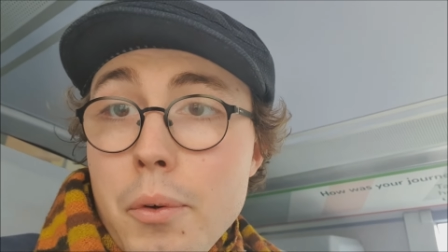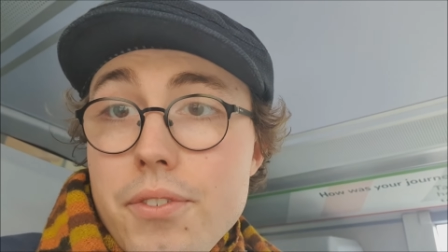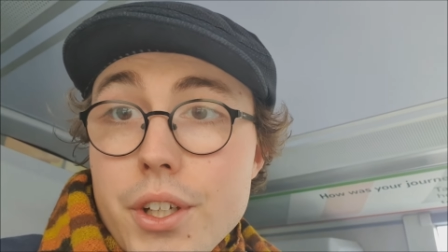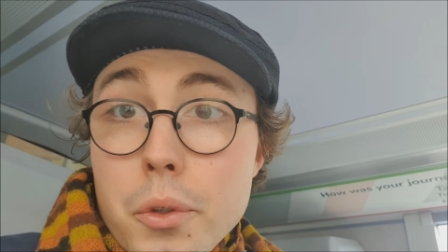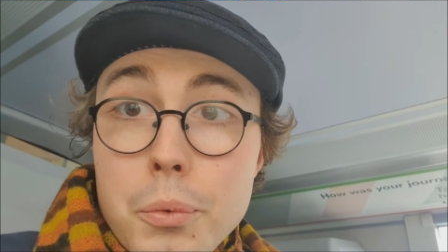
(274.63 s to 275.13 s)

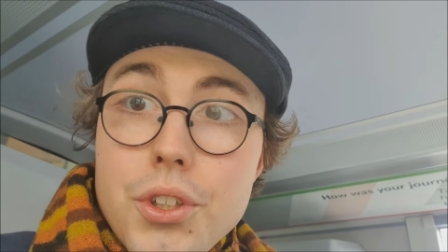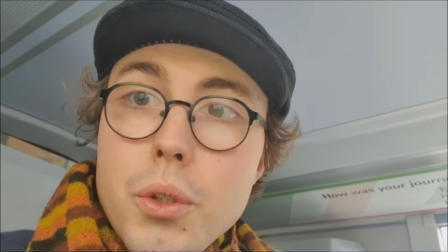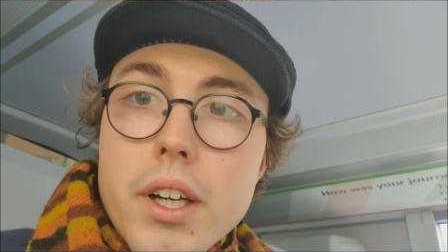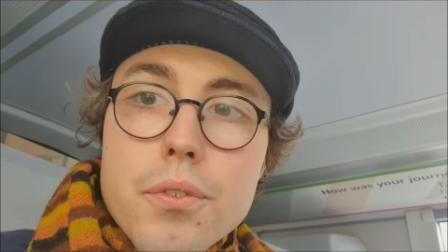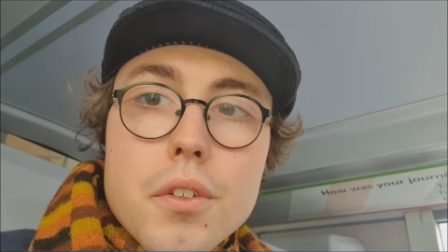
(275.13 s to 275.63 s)
however we
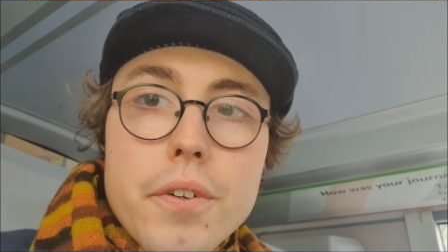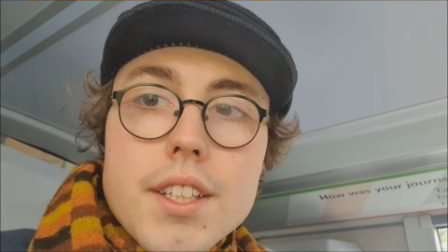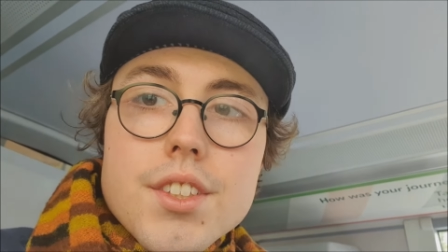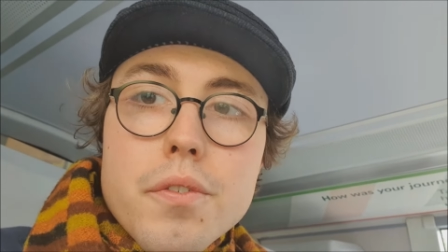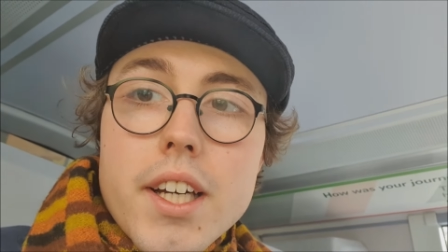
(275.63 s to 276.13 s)
do have to
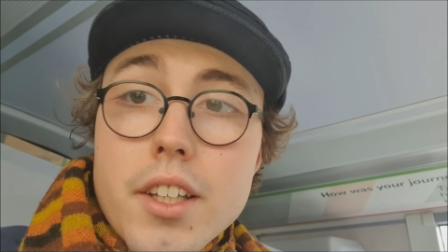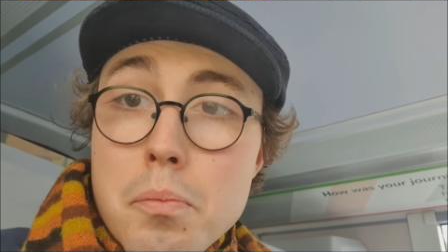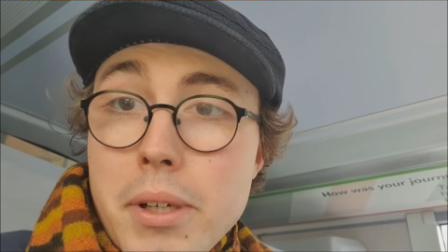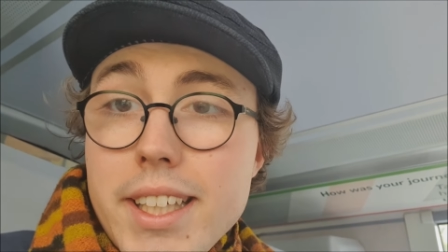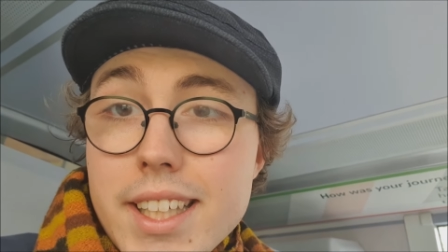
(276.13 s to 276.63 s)
face the fact
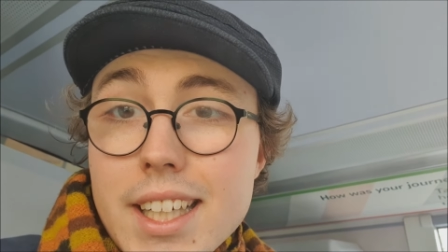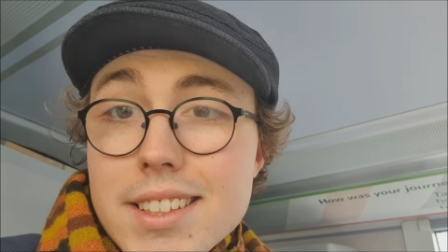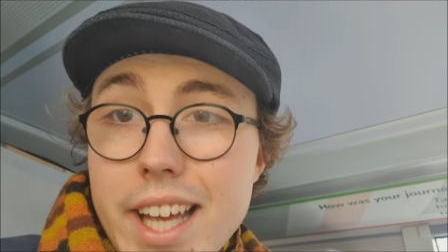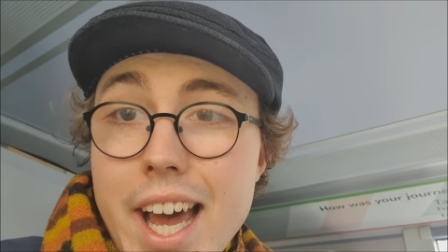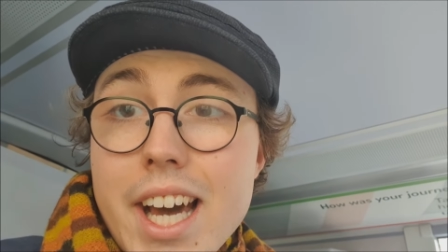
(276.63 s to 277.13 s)
that
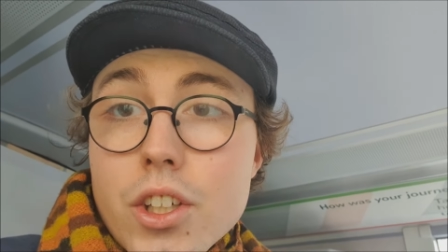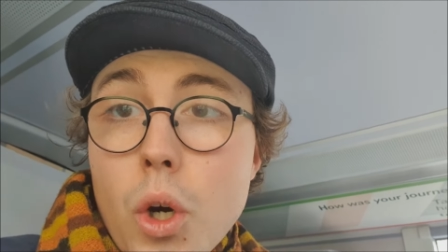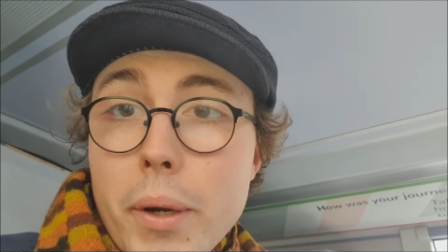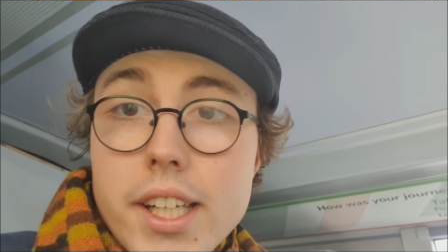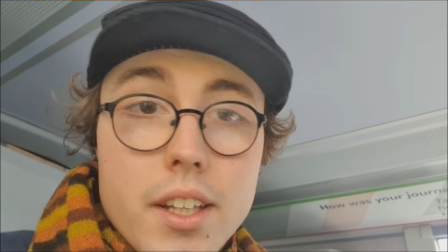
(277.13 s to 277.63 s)
B9s
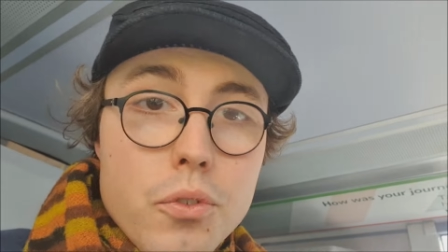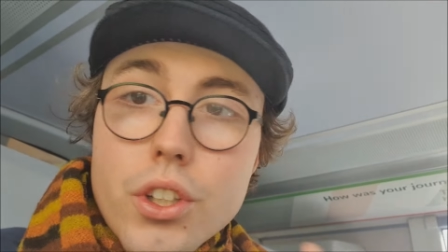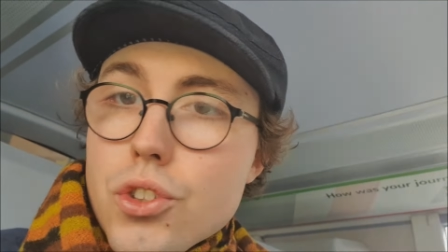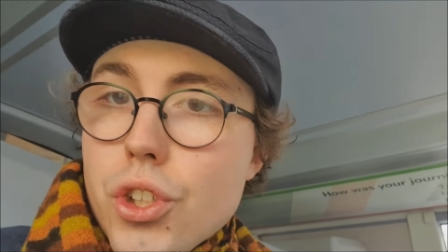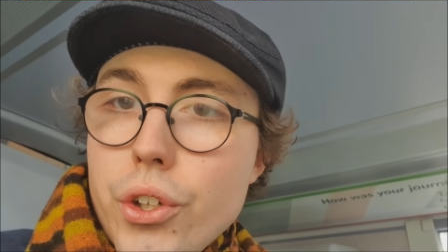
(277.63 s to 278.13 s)
are going
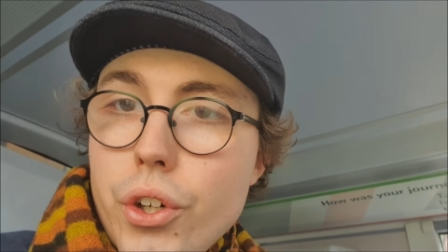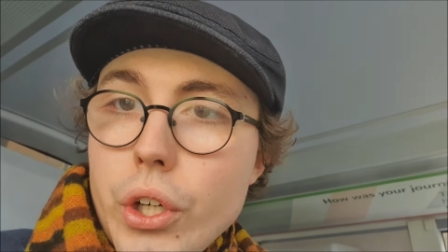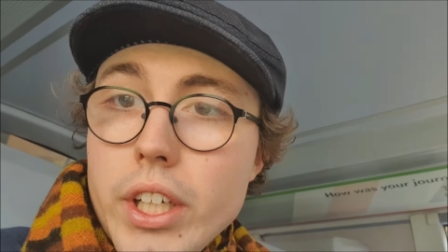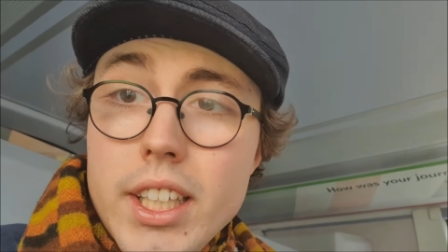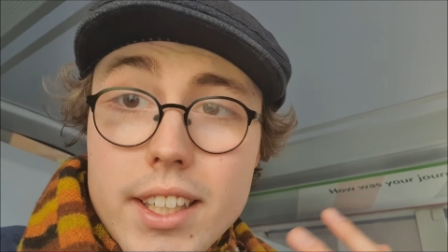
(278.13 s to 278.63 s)
they've got to
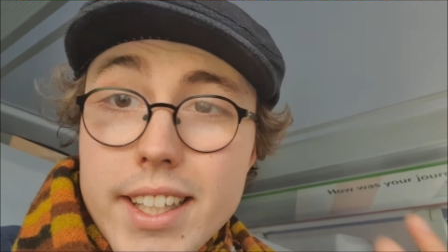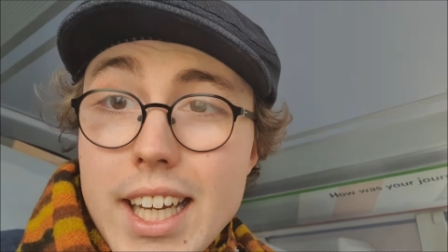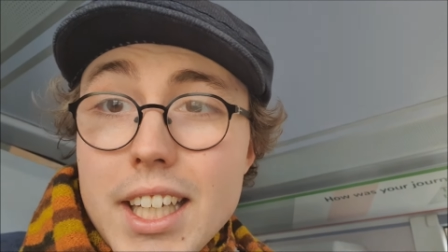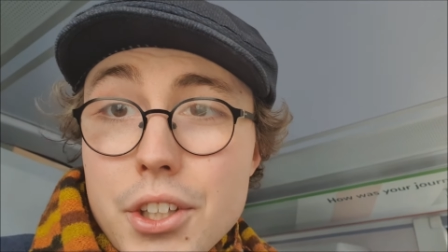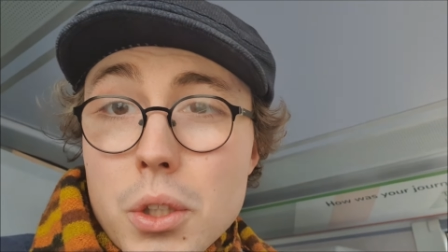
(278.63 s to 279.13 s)
go
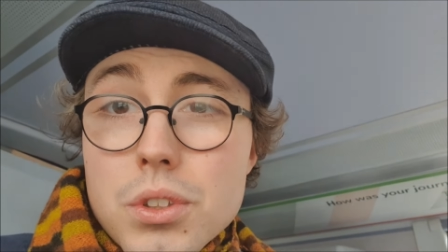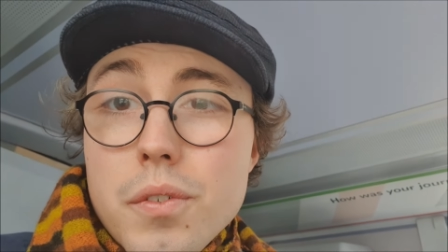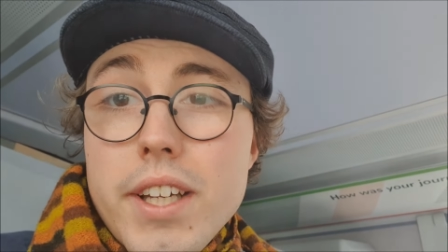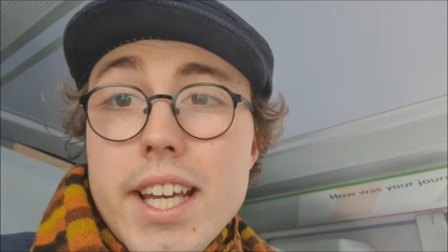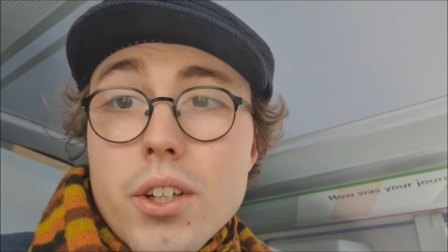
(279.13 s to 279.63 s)
they are the
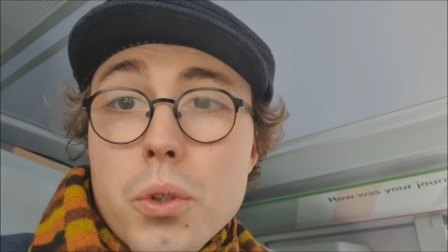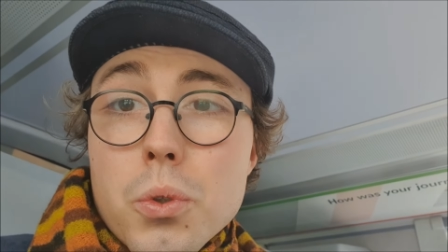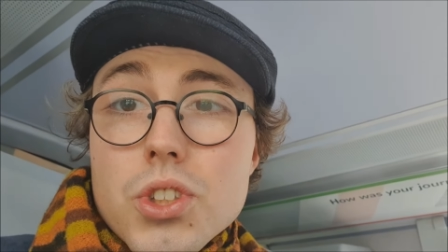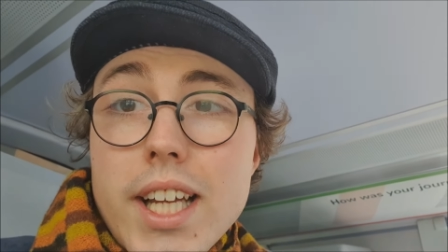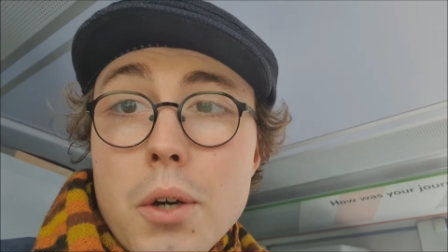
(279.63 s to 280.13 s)
older
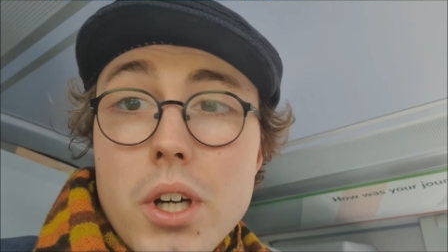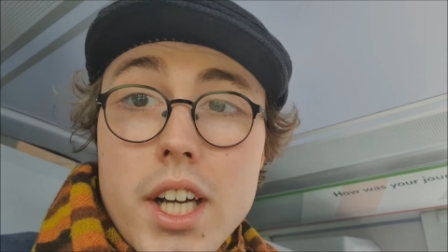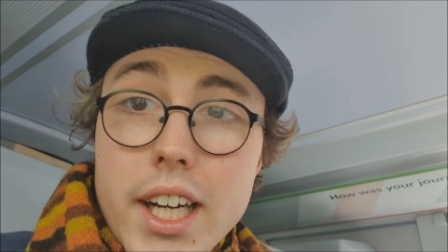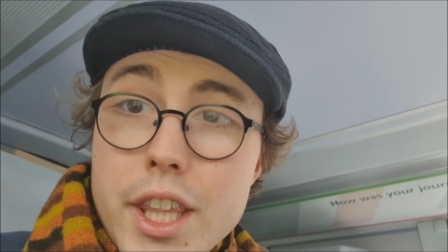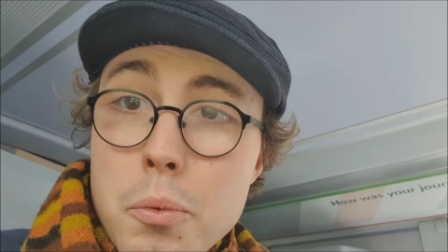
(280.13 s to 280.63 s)
vehicles now
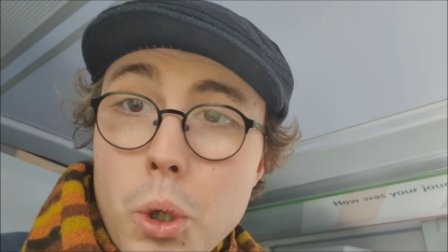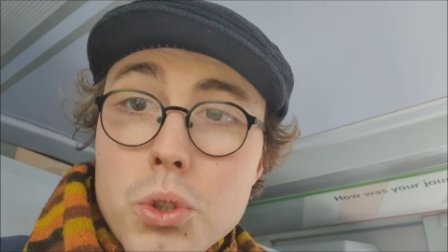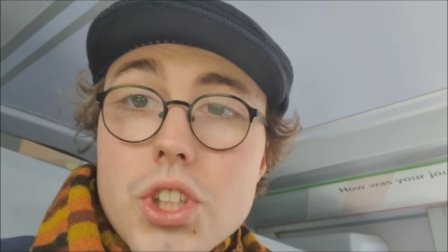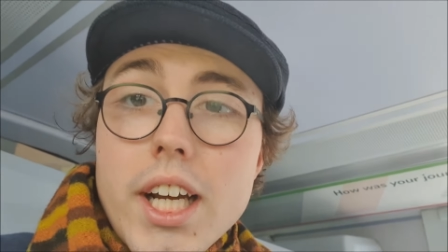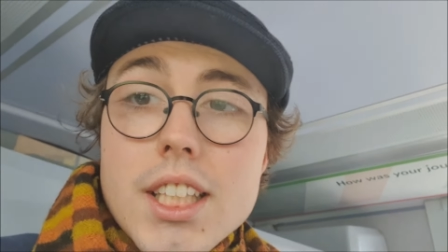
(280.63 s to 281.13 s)
and they
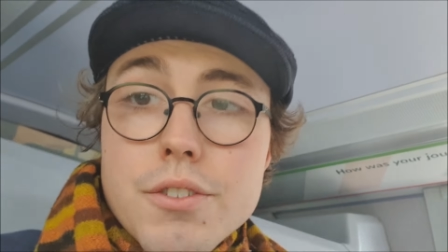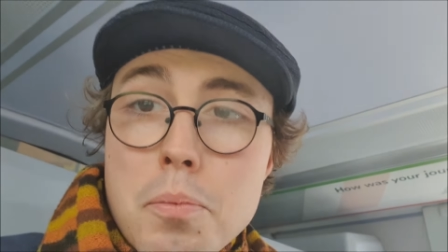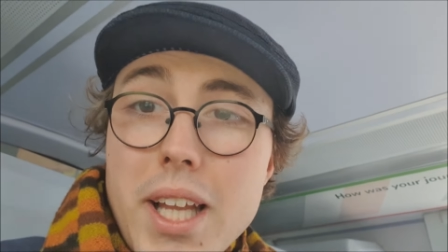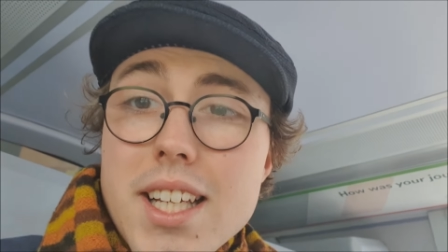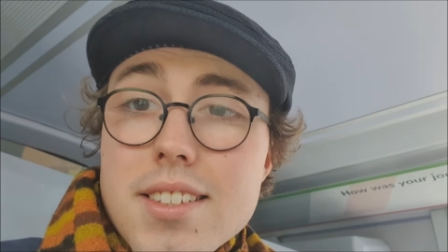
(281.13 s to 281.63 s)
will start
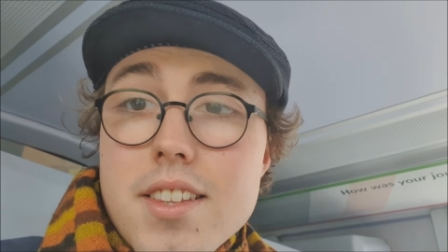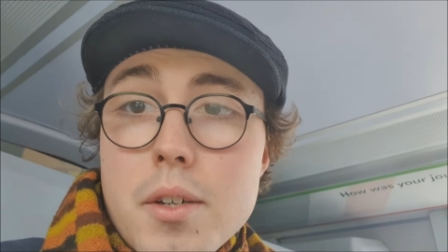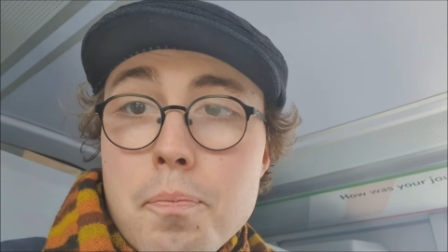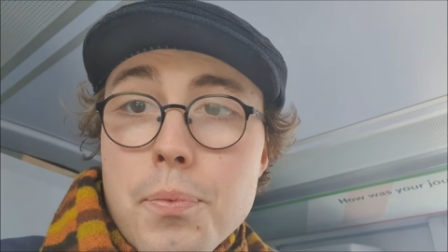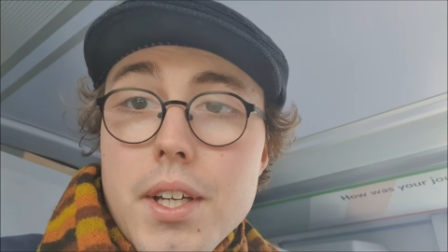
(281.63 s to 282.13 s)
to replace
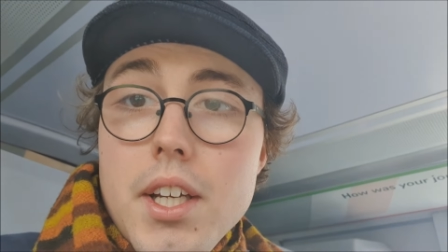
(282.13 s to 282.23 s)
them